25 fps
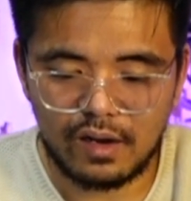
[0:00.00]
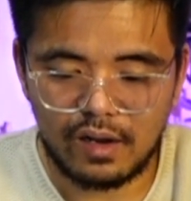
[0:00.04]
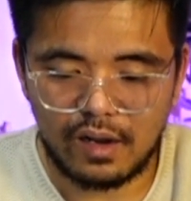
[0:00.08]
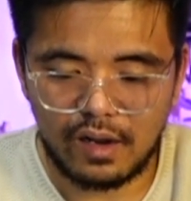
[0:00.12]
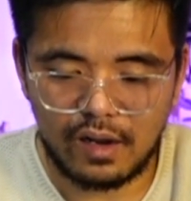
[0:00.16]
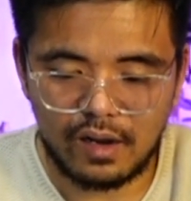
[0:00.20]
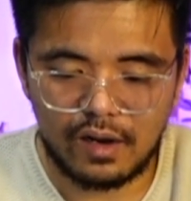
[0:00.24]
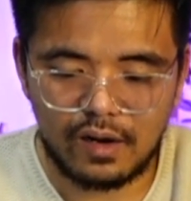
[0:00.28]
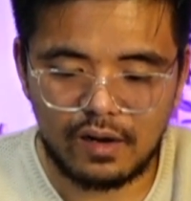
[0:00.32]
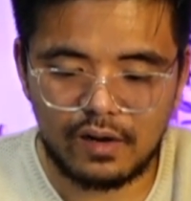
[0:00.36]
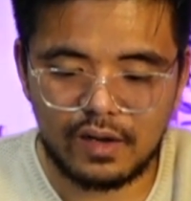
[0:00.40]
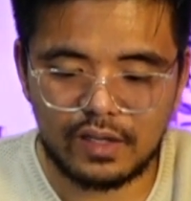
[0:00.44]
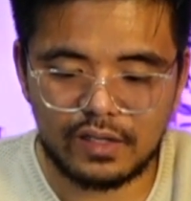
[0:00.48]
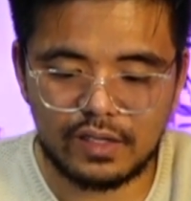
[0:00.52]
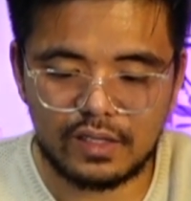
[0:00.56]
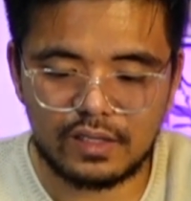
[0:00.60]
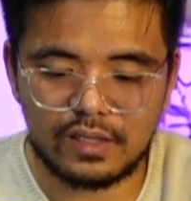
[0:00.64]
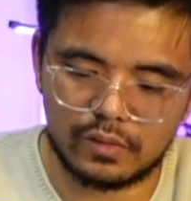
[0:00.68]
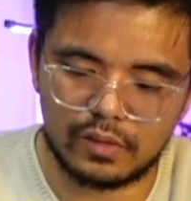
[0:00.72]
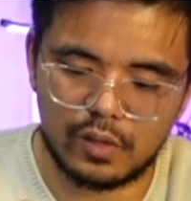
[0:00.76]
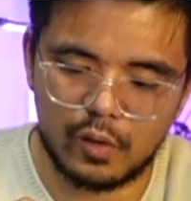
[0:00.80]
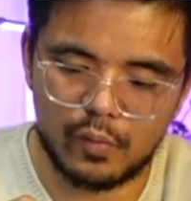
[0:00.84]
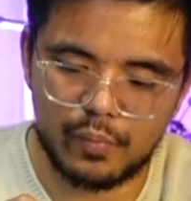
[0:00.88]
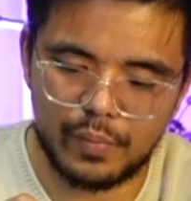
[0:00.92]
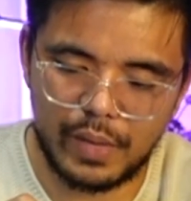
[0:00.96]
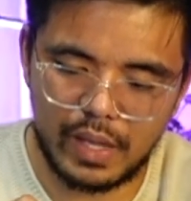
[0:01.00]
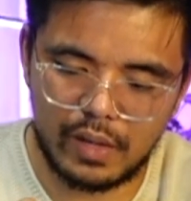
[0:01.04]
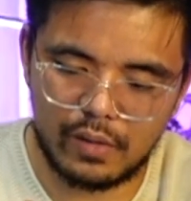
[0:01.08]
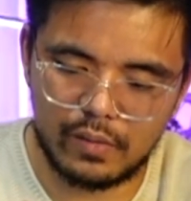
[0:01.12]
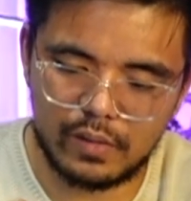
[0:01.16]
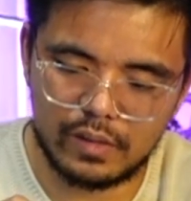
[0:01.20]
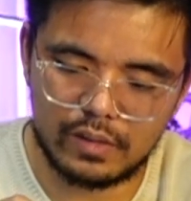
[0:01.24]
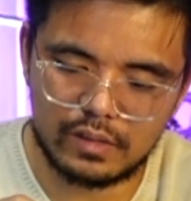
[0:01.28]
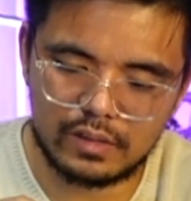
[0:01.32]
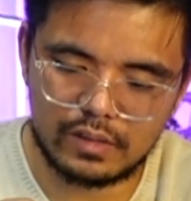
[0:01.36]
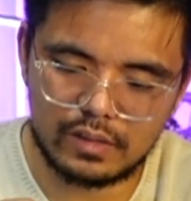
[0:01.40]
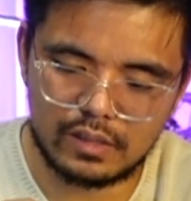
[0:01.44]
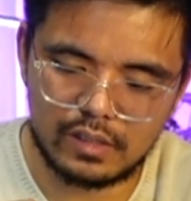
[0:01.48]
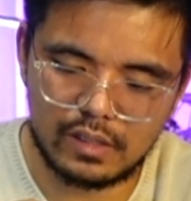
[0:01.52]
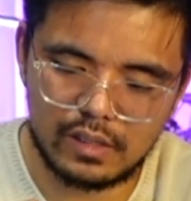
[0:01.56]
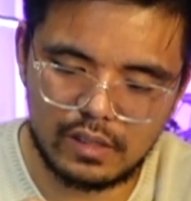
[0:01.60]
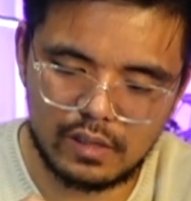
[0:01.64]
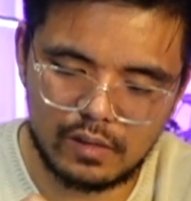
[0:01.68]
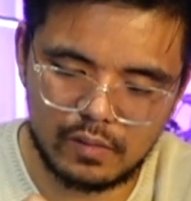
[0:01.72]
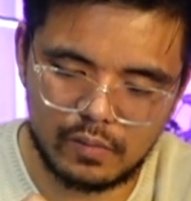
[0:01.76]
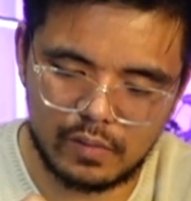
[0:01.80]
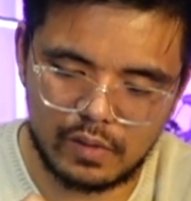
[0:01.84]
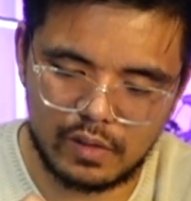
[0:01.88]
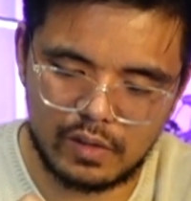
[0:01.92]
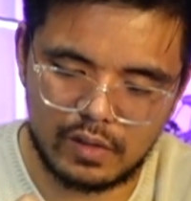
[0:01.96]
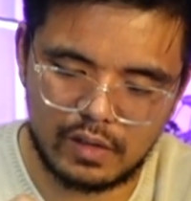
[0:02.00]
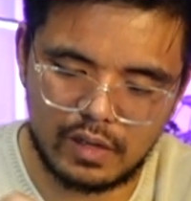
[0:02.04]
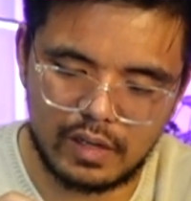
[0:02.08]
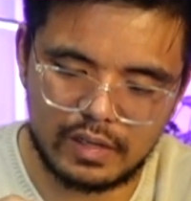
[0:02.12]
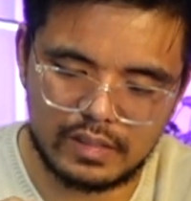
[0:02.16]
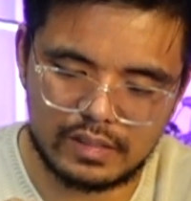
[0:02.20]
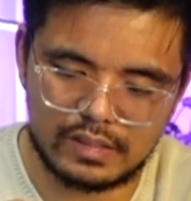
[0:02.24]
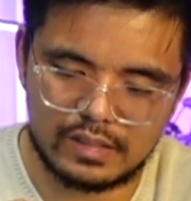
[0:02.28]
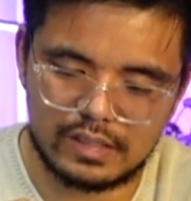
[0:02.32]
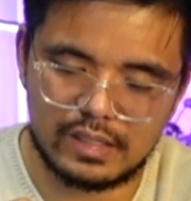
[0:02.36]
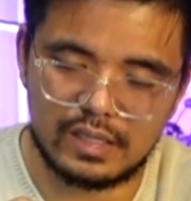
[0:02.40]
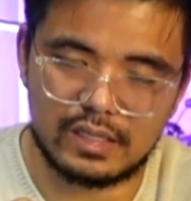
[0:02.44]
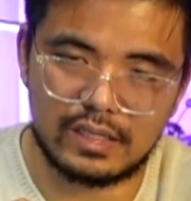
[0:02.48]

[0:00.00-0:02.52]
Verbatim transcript: are rather than opaque ones where you can't see